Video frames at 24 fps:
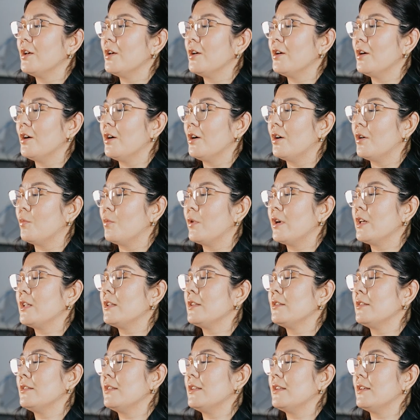
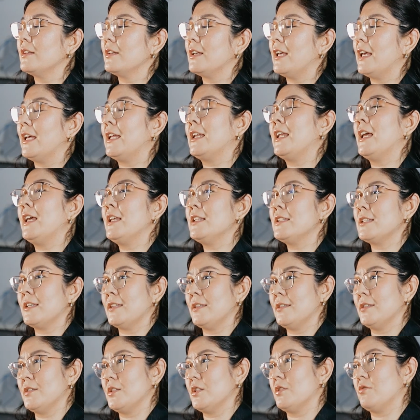when
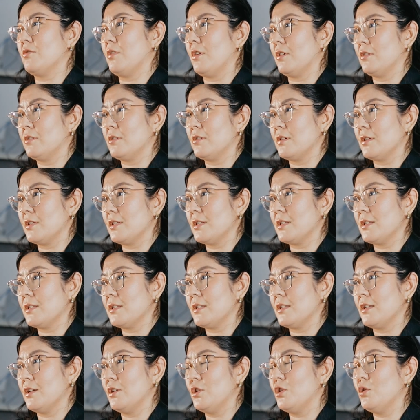Canadian
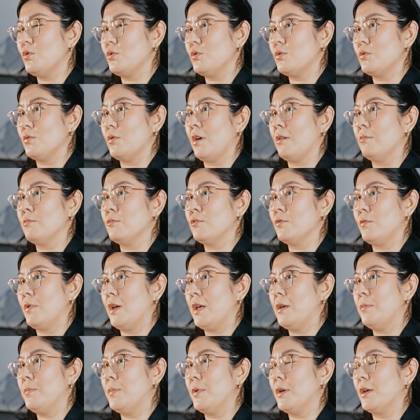instructors used to come to
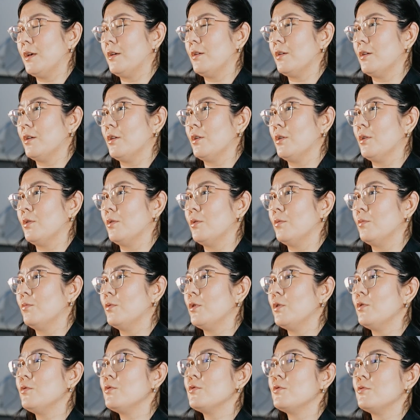APIC, we
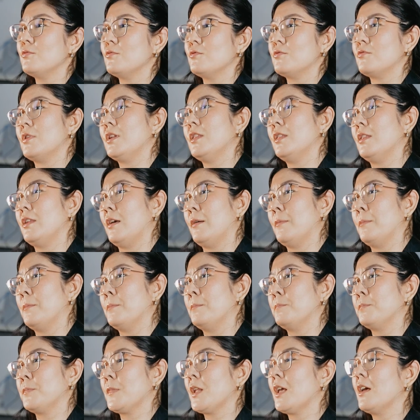used to treat
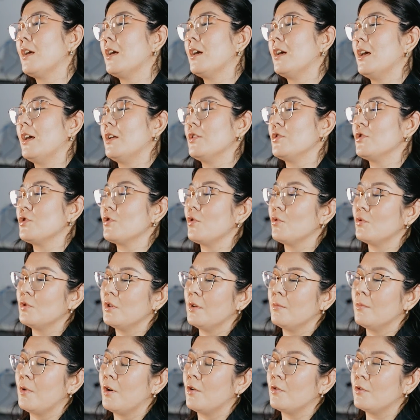them and show
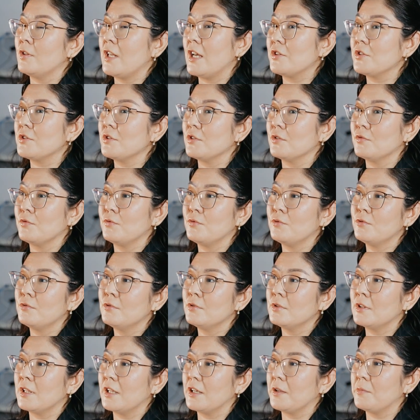them our national
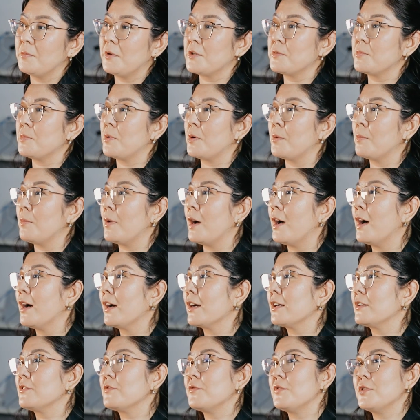food, like pêche parmar
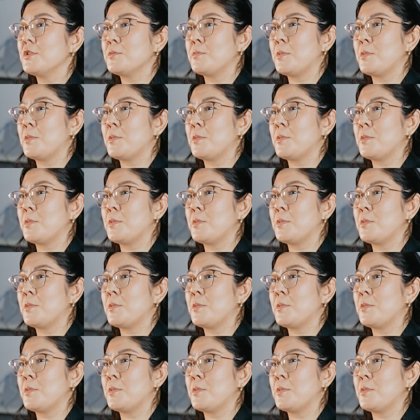and fish